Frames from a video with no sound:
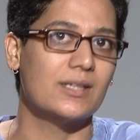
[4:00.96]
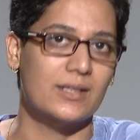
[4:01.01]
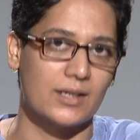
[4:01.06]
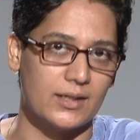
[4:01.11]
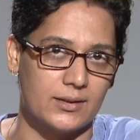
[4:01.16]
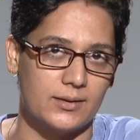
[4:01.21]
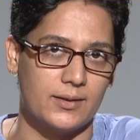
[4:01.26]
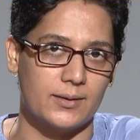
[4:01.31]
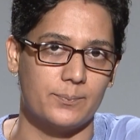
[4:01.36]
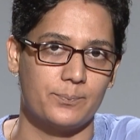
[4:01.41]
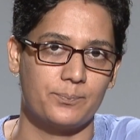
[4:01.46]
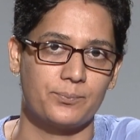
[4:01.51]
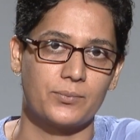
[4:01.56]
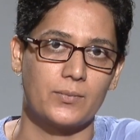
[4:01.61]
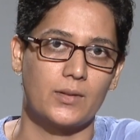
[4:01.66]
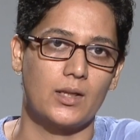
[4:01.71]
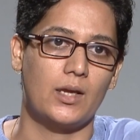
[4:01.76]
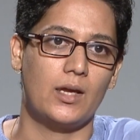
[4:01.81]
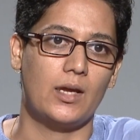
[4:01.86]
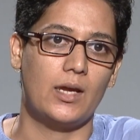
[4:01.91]
grid
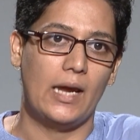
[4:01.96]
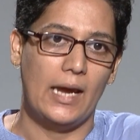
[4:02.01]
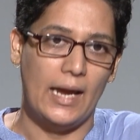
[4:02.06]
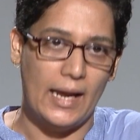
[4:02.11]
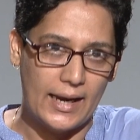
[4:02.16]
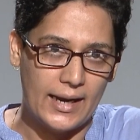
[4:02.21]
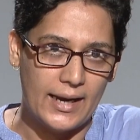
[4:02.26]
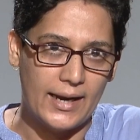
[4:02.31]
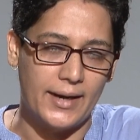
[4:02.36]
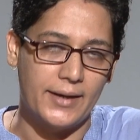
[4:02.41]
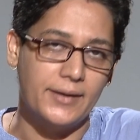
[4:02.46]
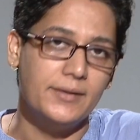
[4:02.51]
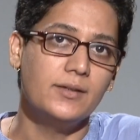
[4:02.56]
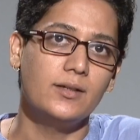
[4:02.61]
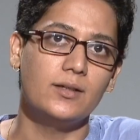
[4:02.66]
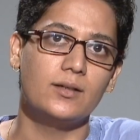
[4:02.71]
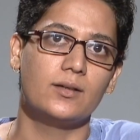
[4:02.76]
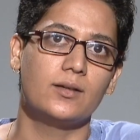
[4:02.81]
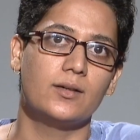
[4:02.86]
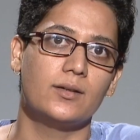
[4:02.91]

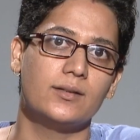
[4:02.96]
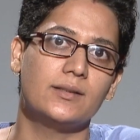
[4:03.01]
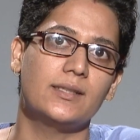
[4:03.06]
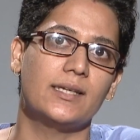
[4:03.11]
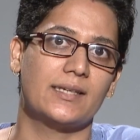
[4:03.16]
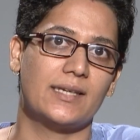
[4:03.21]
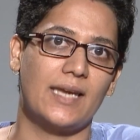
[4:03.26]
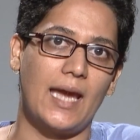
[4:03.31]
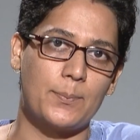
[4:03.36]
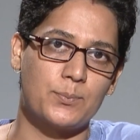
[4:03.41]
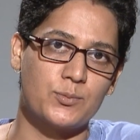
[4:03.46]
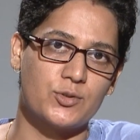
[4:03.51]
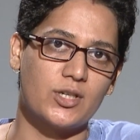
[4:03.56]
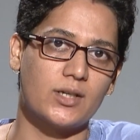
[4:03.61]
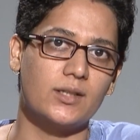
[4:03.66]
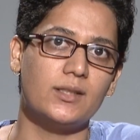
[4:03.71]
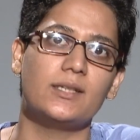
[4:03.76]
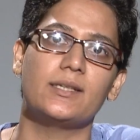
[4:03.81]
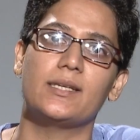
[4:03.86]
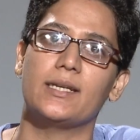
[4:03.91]
and they capture
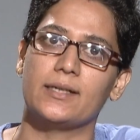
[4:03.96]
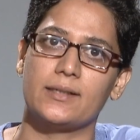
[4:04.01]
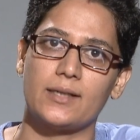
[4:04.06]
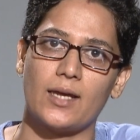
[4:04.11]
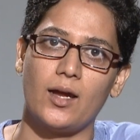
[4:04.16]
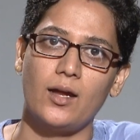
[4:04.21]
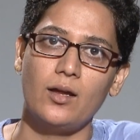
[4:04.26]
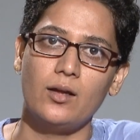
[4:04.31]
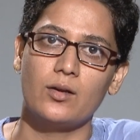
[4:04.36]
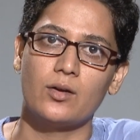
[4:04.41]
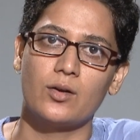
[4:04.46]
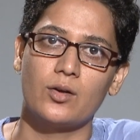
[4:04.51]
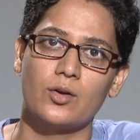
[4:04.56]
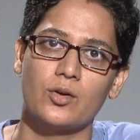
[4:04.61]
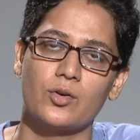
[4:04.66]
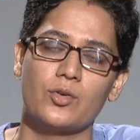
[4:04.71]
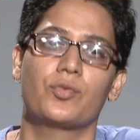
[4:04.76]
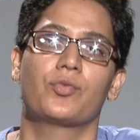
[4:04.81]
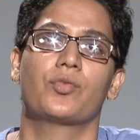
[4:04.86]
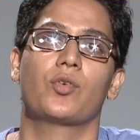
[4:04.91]
the data
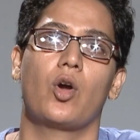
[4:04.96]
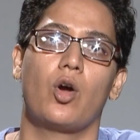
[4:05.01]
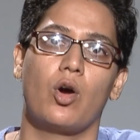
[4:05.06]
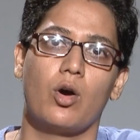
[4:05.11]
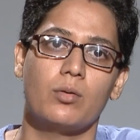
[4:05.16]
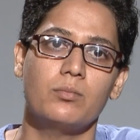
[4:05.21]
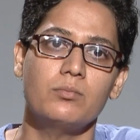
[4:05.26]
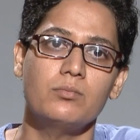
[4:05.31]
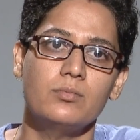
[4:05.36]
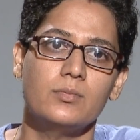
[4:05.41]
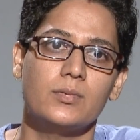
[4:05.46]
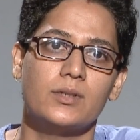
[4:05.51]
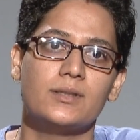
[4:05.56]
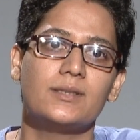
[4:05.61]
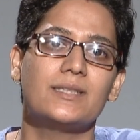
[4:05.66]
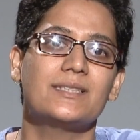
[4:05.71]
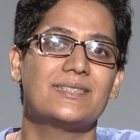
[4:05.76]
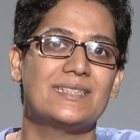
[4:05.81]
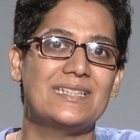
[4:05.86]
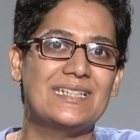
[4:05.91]
from
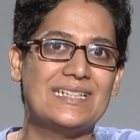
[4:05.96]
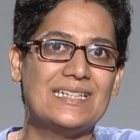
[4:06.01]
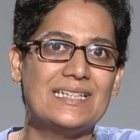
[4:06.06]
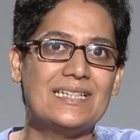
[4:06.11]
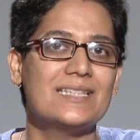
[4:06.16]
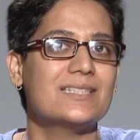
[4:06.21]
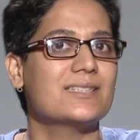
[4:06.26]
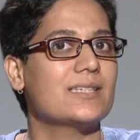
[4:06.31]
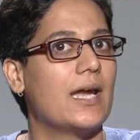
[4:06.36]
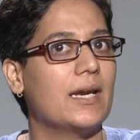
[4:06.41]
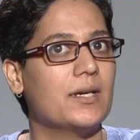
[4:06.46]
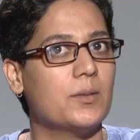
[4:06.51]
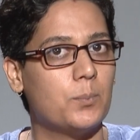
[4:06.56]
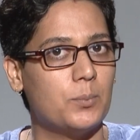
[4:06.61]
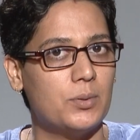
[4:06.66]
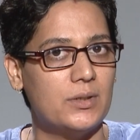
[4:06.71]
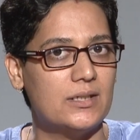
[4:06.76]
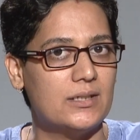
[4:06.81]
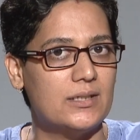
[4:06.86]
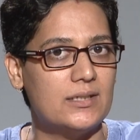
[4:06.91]
the CTs and
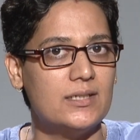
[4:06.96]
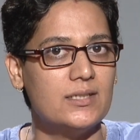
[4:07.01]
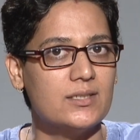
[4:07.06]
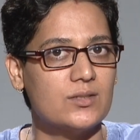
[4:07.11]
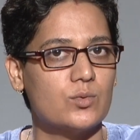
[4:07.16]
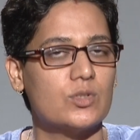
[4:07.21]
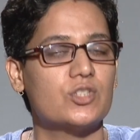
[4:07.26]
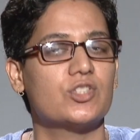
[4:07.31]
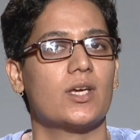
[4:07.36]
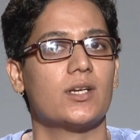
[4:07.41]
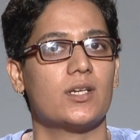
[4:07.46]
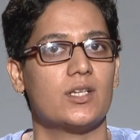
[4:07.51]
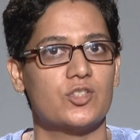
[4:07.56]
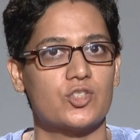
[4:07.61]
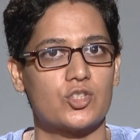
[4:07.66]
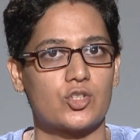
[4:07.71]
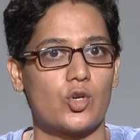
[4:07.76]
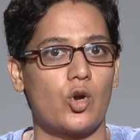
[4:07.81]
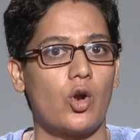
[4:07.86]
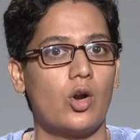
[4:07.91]
PTs which are
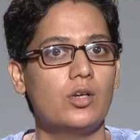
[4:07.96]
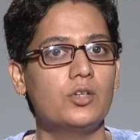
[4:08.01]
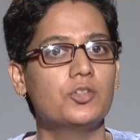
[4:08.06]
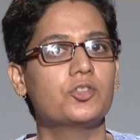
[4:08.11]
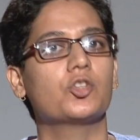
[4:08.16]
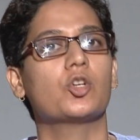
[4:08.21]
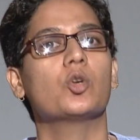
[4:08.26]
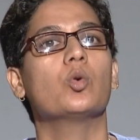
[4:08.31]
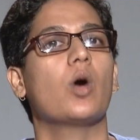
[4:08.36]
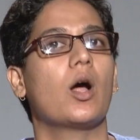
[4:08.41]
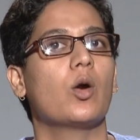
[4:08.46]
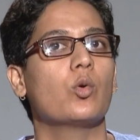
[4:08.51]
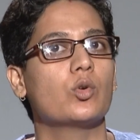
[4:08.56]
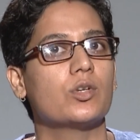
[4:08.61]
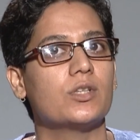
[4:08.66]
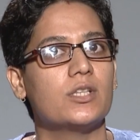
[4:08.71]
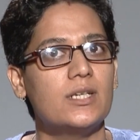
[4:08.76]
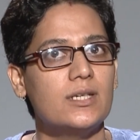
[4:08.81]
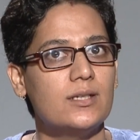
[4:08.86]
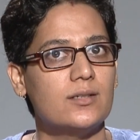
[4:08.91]
installed
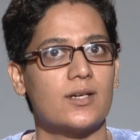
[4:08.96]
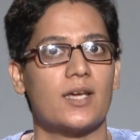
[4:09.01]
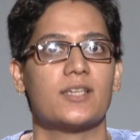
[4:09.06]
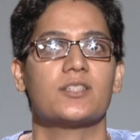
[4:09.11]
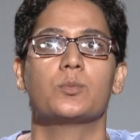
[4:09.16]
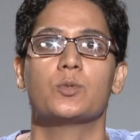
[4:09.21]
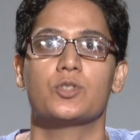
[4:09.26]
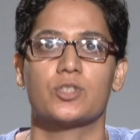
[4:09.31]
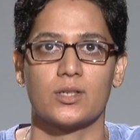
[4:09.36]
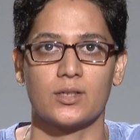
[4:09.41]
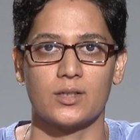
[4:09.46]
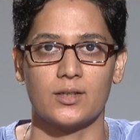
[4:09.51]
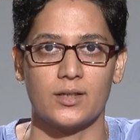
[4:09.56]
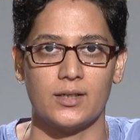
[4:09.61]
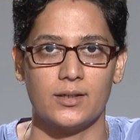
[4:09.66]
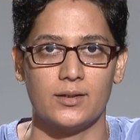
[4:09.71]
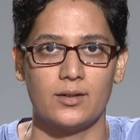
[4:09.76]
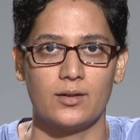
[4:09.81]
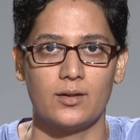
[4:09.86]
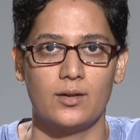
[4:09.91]
throughout the transmission
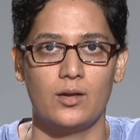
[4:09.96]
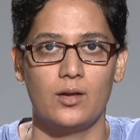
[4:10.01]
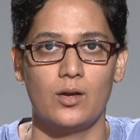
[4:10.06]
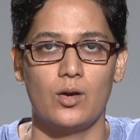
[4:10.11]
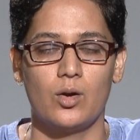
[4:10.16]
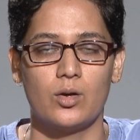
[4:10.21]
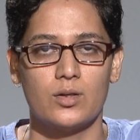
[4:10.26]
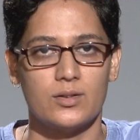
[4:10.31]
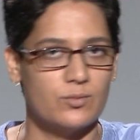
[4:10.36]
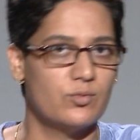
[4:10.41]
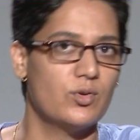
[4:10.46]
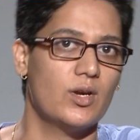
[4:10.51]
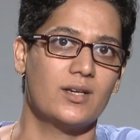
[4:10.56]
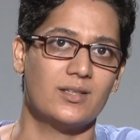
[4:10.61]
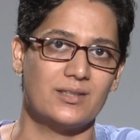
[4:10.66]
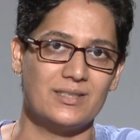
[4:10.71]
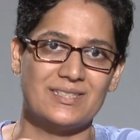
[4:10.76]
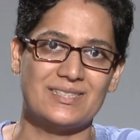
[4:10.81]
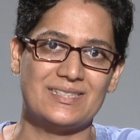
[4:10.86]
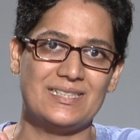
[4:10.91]
grid, where
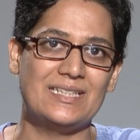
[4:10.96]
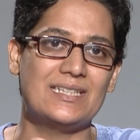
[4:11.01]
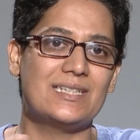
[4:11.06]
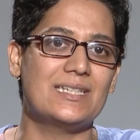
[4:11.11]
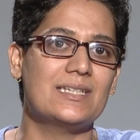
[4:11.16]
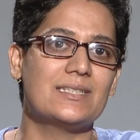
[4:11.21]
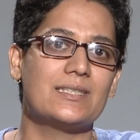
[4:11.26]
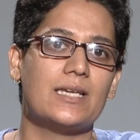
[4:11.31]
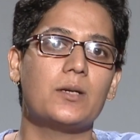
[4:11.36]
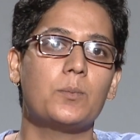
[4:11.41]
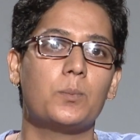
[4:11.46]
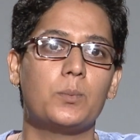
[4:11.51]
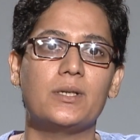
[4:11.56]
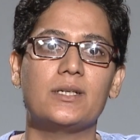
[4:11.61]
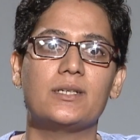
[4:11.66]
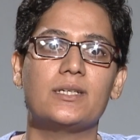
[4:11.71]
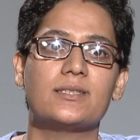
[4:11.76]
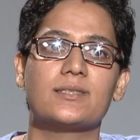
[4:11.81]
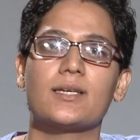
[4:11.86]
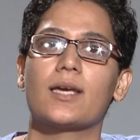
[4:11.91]
the CTs and
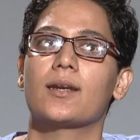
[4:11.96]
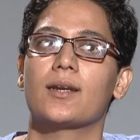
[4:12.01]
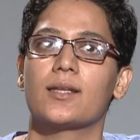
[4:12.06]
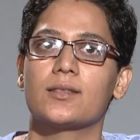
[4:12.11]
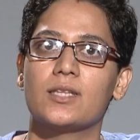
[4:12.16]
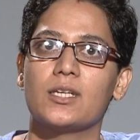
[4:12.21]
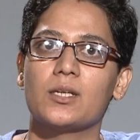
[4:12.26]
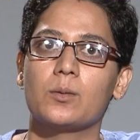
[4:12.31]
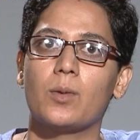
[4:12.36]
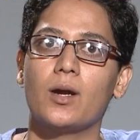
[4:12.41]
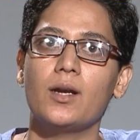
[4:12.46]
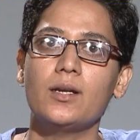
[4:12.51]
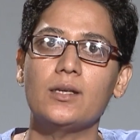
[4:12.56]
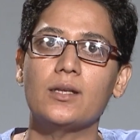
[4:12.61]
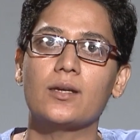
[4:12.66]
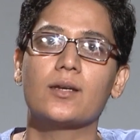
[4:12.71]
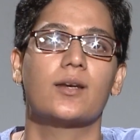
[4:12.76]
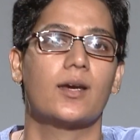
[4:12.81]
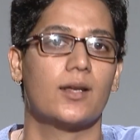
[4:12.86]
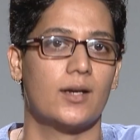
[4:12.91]
PTs are nothing but
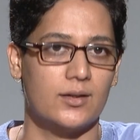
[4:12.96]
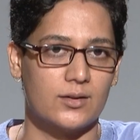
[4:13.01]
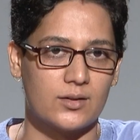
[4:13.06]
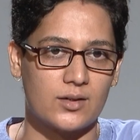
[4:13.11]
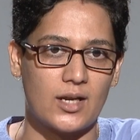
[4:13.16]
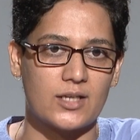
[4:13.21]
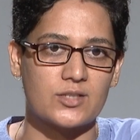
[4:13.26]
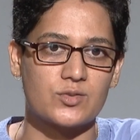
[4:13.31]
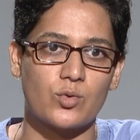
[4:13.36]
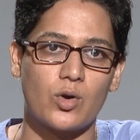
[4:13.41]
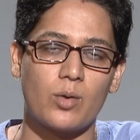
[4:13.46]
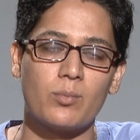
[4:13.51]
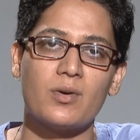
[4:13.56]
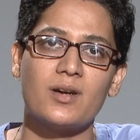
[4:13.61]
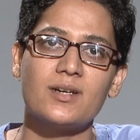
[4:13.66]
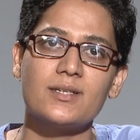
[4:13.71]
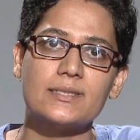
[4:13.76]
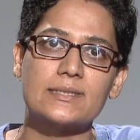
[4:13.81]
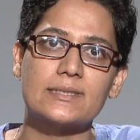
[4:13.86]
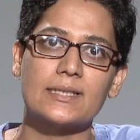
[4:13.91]
current
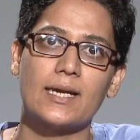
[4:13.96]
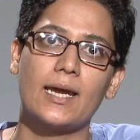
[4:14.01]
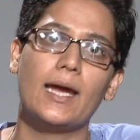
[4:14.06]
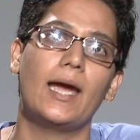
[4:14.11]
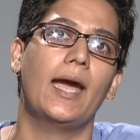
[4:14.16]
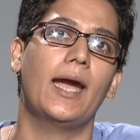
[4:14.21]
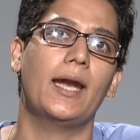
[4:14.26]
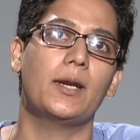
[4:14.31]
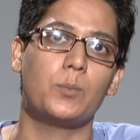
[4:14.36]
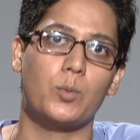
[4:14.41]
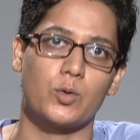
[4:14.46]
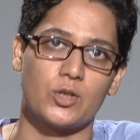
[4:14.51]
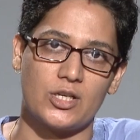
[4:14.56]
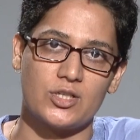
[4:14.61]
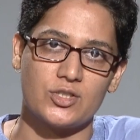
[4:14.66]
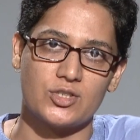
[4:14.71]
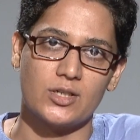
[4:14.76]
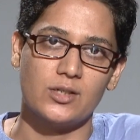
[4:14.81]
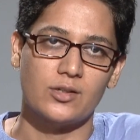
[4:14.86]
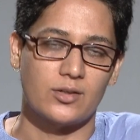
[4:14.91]
transformers and
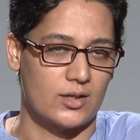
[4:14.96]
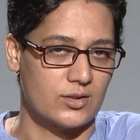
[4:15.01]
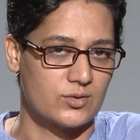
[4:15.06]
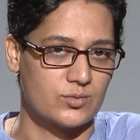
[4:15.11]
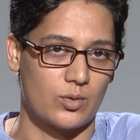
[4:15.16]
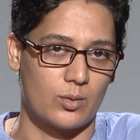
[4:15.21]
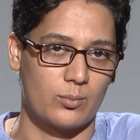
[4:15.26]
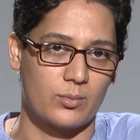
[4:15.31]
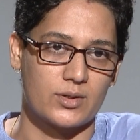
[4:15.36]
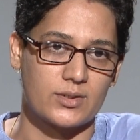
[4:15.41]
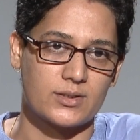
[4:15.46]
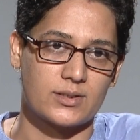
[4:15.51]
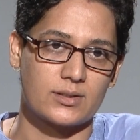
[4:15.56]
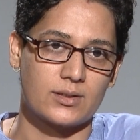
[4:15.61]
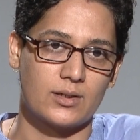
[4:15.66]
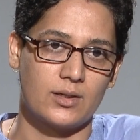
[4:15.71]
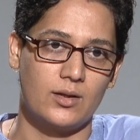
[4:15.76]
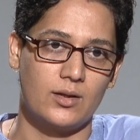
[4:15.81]
potential transformers.